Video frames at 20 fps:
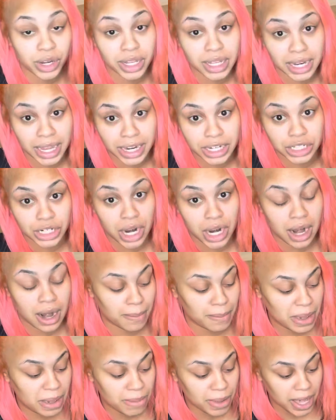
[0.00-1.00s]
Collection, her
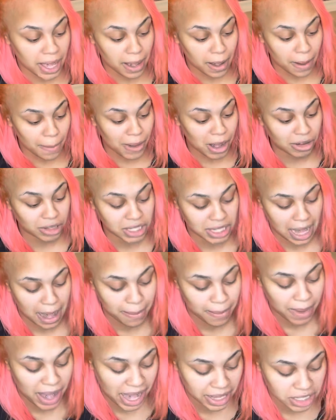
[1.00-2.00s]
BBL Post
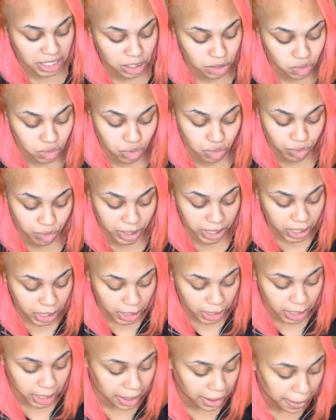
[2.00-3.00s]
Opp Box. This was really
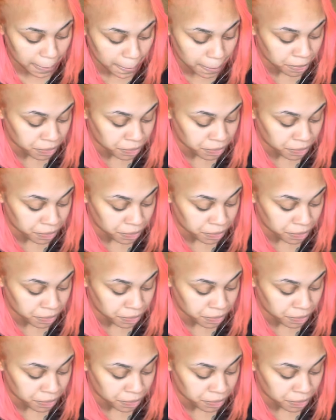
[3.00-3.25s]
good.